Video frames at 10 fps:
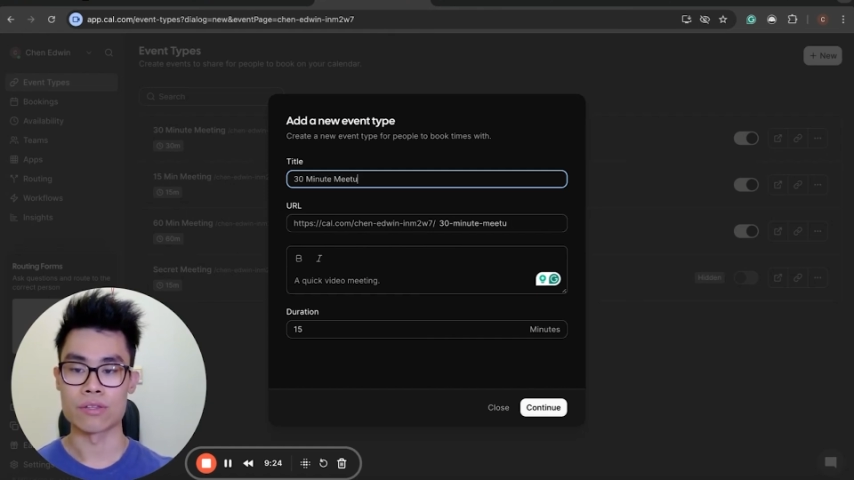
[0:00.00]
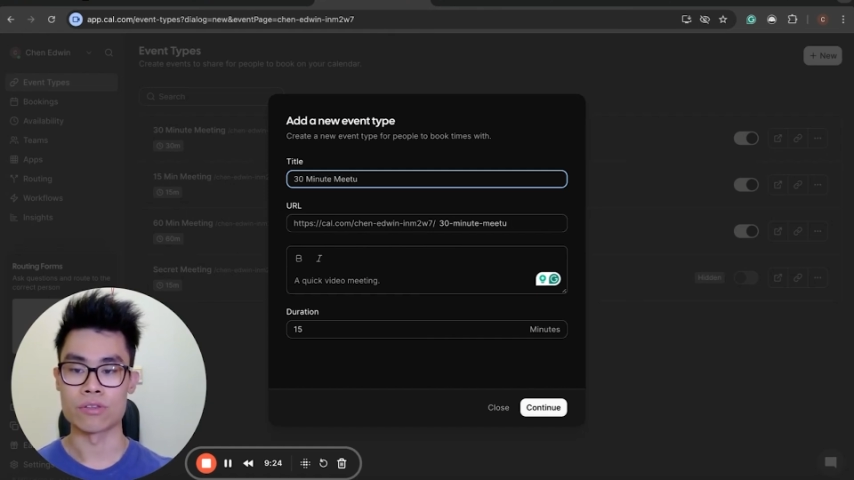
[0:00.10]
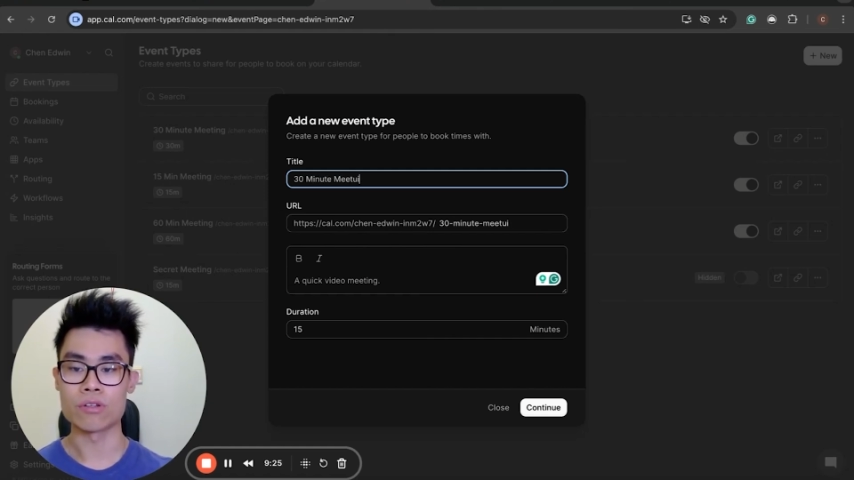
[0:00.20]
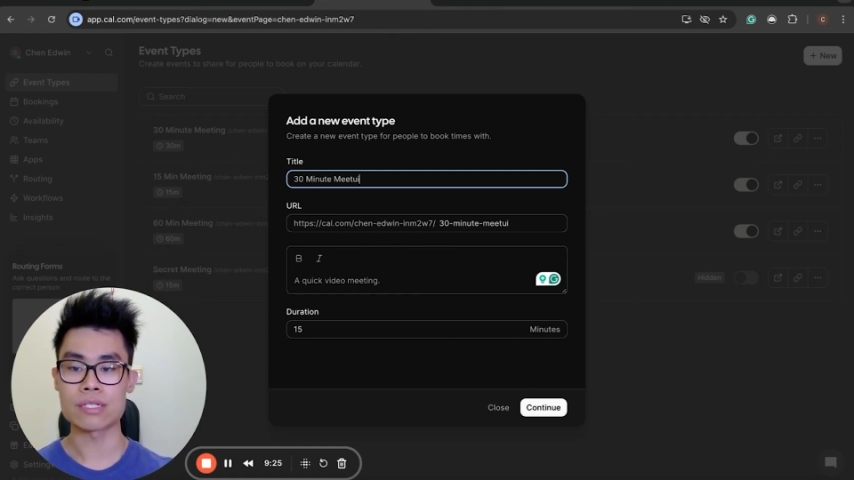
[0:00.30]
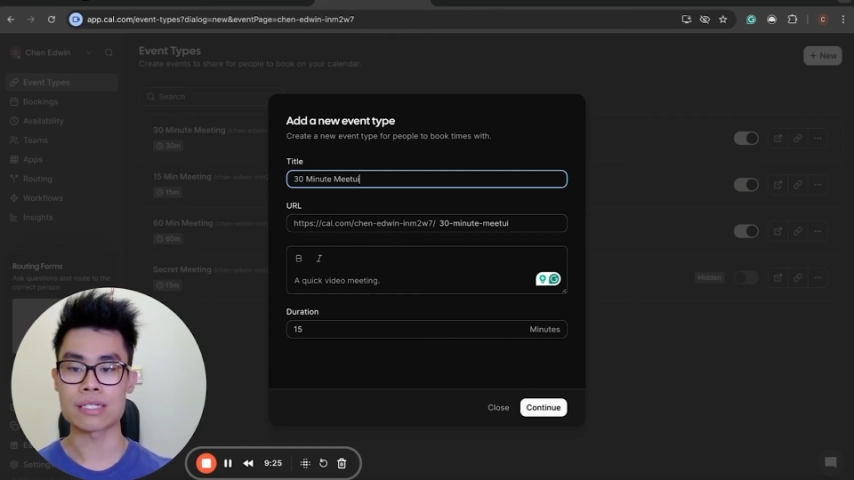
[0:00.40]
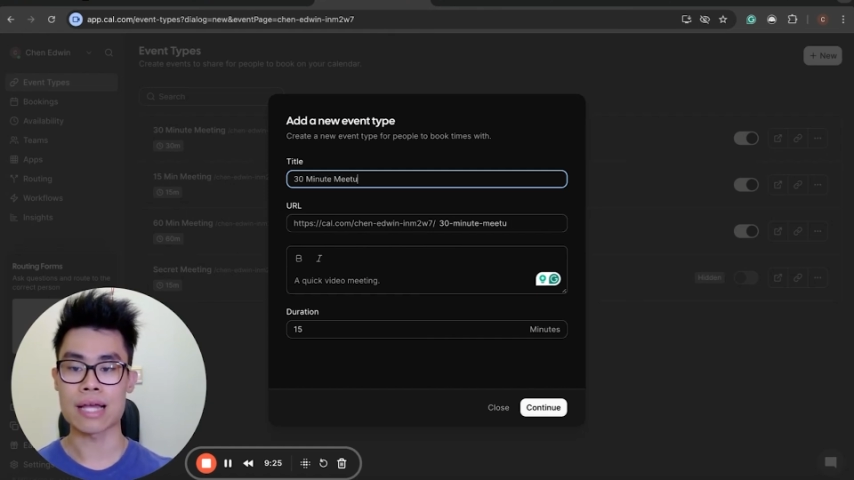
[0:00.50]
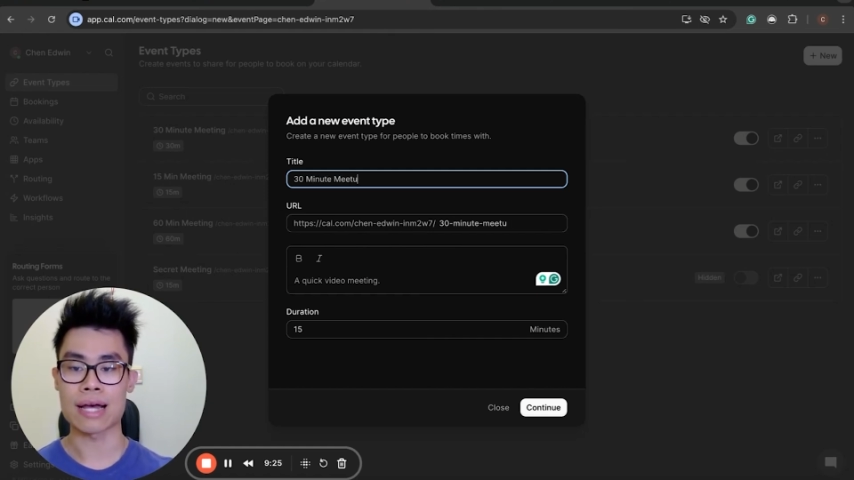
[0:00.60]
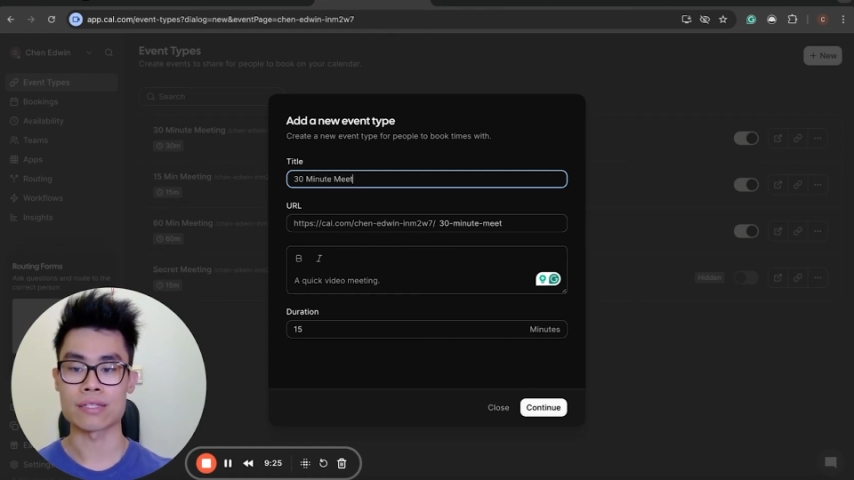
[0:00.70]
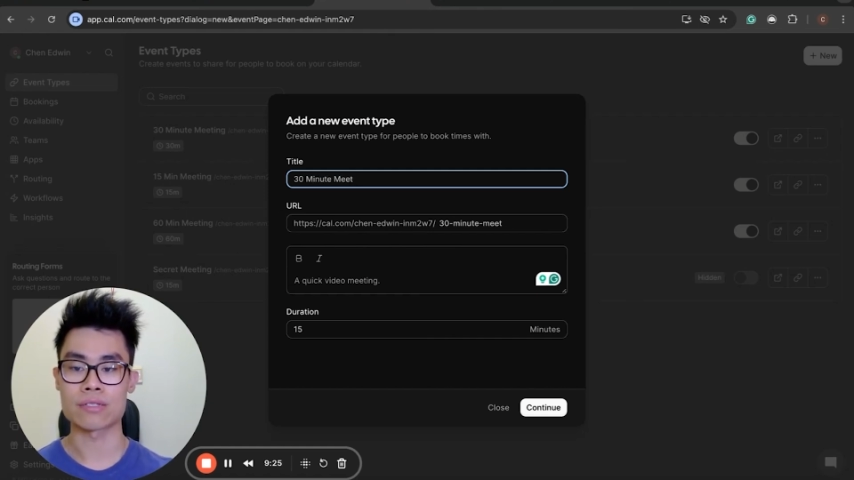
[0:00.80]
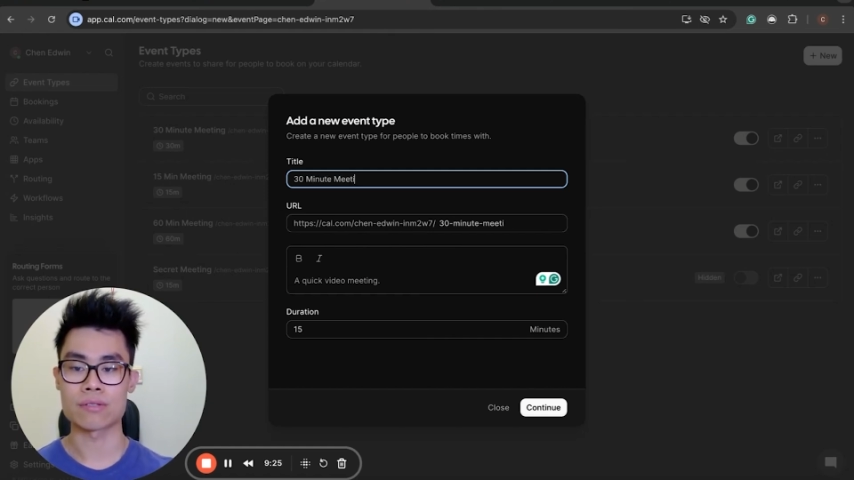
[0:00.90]
Notice
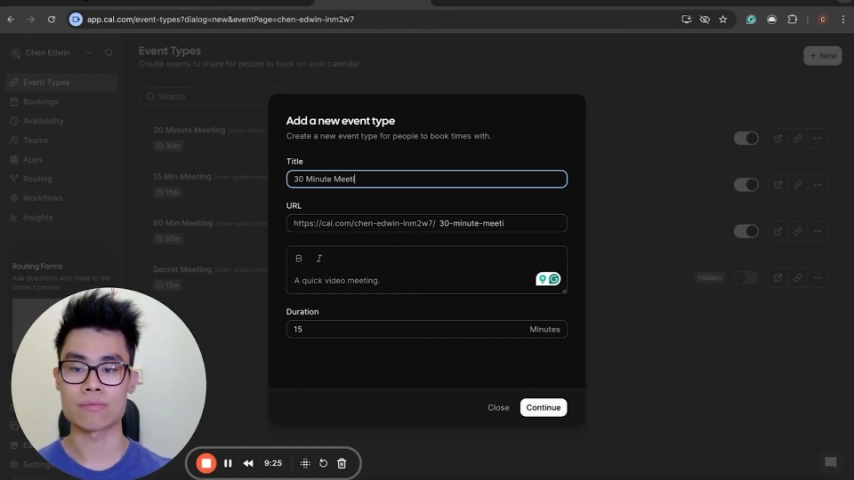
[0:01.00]
that